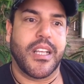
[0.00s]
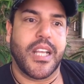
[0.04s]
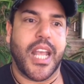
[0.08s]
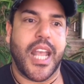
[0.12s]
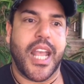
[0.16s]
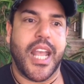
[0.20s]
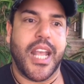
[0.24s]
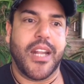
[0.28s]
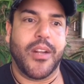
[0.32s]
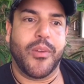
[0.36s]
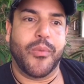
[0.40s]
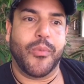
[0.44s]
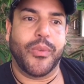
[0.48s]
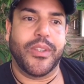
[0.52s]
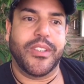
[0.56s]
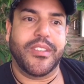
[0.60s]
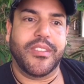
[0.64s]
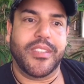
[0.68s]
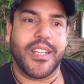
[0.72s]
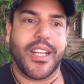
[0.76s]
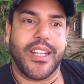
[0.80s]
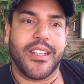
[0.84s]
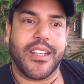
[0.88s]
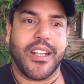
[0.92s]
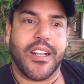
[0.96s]
And we
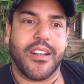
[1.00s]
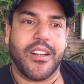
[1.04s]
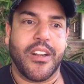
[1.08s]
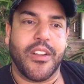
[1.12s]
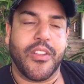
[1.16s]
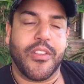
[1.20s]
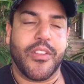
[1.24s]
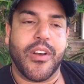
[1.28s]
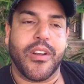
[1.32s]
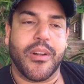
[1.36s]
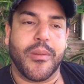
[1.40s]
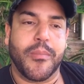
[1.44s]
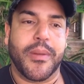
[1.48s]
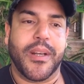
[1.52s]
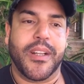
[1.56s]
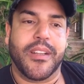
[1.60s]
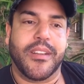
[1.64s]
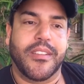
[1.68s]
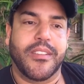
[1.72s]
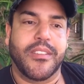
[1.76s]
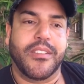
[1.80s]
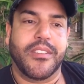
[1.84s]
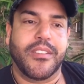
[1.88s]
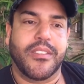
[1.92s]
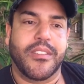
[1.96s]
sat down and thought
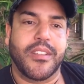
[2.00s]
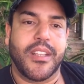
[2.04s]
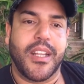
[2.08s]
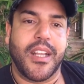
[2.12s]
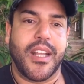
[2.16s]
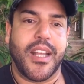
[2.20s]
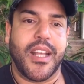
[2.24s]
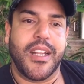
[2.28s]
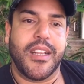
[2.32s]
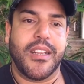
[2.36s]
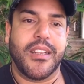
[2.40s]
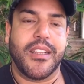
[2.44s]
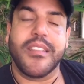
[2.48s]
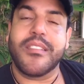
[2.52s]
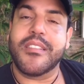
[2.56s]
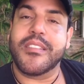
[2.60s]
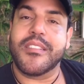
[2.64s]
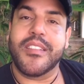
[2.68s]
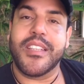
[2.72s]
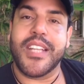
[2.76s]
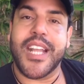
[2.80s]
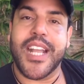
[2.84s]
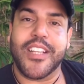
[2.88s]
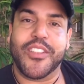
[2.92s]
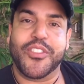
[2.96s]
about this, and this is
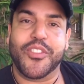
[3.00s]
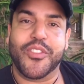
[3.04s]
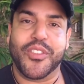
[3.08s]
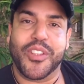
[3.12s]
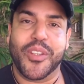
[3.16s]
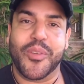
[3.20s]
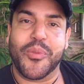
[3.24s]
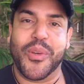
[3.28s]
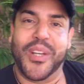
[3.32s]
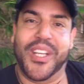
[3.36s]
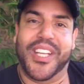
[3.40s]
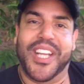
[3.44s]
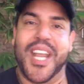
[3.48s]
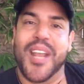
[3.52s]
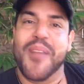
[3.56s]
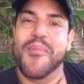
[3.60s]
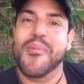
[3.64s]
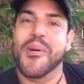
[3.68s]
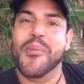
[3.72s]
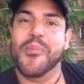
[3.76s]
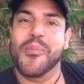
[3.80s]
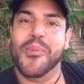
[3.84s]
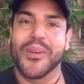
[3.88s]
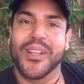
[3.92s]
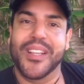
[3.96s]
the answer that we came
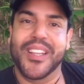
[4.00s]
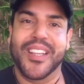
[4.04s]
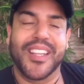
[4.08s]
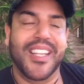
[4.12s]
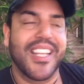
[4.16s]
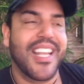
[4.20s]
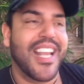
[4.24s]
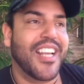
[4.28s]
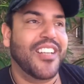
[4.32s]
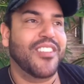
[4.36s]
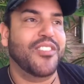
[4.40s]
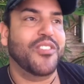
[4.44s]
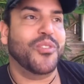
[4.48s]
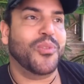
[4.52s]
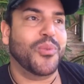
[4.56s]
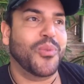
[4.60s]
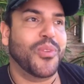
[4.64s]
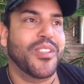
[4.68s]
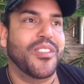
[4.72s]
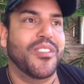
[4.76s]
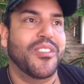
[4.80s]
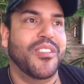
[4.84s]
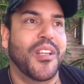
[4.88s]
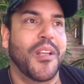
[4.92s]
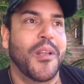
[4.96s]
up with. The answer
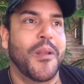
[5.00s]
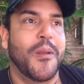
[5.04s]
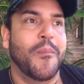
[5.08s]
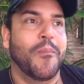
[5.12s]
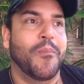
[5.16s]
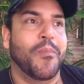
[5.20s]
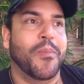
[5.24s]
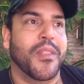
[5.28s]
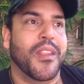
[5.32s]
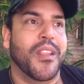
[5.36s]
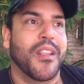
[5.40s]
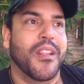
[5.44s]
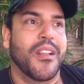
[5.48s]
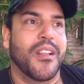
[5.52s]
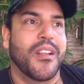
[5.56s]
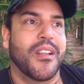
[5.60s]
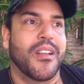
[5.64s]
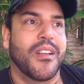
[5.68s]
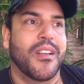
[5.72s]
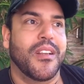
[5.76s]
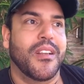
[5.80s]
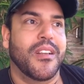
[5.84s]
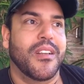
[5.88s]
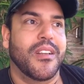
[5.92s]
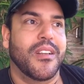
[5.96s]
was,
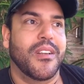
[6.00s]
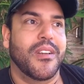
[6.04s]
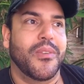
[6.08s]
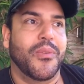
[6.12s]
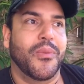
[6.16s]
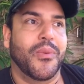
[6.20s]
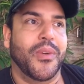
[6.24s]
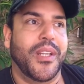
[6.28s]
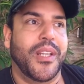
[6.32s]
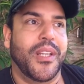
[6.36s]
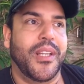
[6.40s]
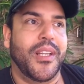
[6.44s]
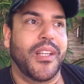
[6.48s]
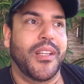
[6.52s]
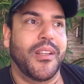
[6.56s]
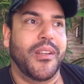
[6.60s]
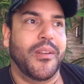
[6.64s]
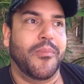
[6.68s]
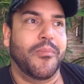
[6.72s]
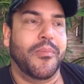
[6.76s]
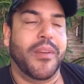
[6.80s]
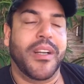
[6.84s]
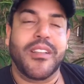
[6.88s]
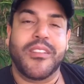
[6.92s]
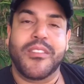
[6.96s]
we
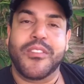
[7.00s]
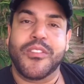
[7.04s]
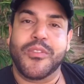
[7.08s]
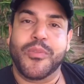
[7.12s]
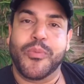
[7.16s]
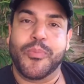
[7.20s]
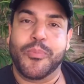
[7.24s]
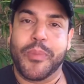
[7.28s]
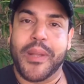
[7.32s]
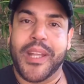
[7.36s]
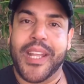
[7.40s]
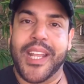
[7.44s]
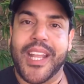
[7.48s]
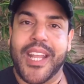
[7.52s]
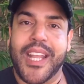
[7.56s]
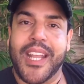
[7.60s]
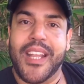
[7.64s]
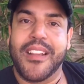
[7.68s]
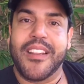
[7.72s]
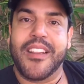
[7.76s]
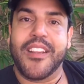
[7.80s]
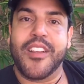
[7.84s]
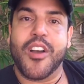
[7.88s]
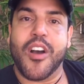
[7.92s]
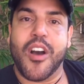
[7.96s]
must
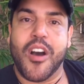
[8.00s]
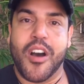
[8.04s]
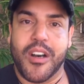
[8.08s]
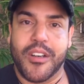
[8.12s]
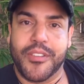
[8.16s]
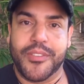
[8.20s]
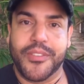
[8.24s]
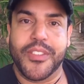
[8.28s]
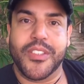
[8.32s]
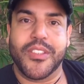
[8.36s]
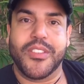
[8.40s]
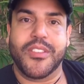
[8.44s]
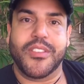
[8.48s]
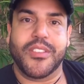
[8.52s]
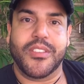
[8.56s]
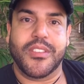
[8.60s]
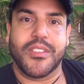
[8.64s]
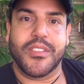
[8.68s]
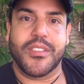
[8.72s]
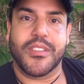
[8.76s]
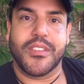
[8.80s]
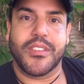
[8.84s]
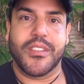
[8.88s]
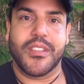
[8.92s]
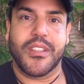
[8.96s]
pay the office,
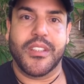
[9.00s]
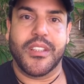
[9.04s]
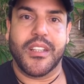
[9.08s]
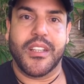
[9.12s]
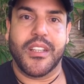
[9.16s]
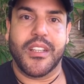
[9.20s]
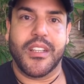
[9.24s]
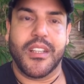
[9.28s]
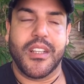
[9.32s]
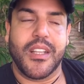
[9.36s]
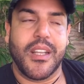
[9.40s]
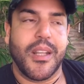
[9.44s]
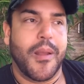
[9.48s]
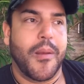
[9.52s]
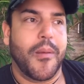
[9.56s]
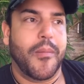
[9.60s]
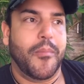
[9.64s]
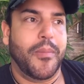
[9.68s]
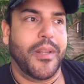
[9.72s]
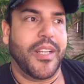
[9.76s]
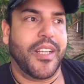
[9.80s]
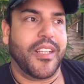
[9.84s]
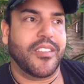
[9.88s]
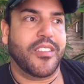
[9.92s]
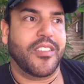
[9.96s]

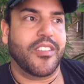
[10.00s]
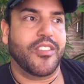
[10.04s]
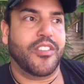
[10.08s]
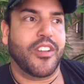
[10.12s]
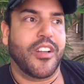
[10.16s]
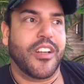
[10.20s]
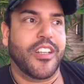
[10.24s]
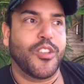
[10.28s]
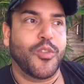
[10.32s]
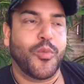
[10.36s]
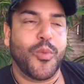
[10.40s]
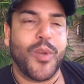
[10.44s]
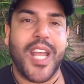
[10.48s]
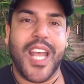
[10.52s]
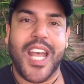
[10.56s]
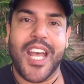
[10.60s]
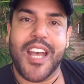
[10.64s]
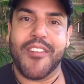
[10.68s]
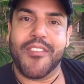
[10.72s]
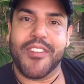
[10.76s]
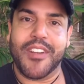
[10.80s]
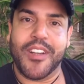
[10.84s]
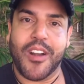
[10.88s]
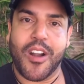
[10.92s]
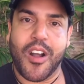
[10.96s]
because as long as we
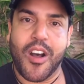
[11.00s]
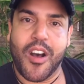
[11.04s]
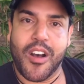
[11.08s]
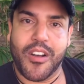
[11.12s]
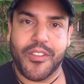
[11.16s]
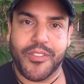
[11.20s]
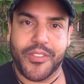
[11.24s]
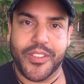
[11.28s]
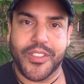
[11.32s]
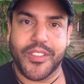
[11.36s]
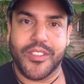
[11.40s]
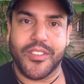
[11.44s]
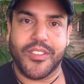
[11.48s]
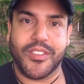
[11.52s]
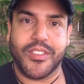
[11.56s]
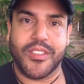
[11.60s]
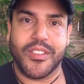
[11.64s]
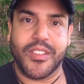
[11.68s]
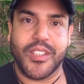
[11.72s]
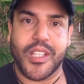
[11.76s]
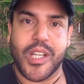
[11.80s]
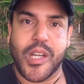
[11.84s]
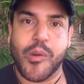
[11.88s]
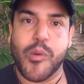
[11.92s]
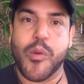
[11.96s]
have an office,
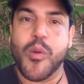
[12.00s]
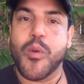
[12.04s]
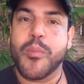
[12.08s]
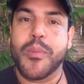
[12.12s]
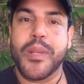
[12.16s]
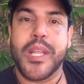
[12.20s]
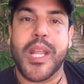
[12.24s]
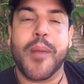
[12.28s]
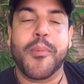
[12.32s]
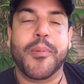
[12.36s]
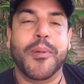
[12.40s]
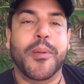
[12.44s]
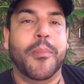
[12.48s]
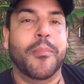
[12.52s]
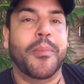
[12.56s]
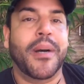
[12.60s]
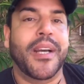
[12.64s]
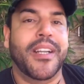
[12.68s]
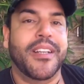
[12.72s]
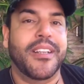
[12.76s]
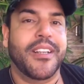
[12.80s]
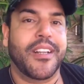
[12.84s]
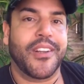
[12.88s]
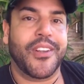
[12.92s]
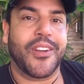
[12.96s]
we will be able to buy
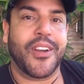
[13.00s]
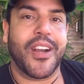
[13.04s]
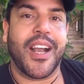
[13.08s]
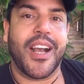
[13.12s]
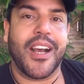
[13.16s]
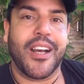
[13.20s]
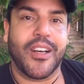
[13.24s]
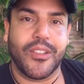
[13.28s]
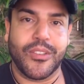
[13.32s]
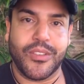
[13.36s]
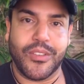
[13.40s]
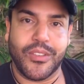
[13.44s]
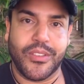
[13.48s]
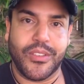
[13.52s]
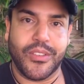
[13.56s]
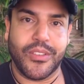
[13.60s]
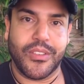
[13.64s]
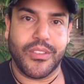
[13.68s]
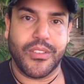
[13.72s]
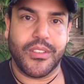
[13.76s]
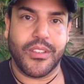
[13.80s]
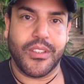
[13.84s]
another house.